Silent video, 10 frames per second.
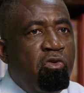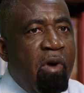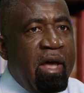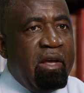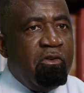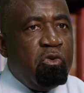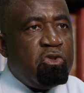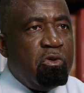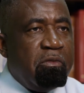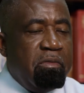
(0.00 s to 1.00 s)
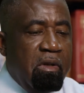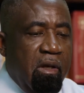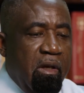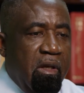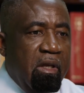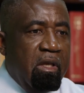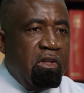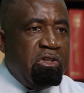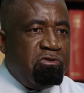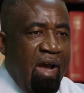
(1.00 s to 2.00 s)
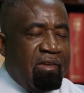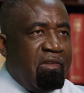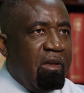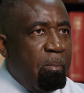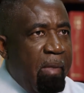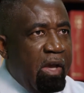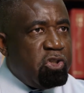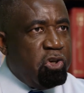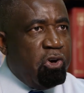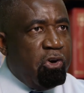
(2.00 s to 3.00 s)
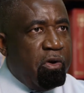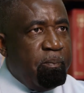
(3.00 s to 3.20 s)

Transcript: rather do some drastic measure,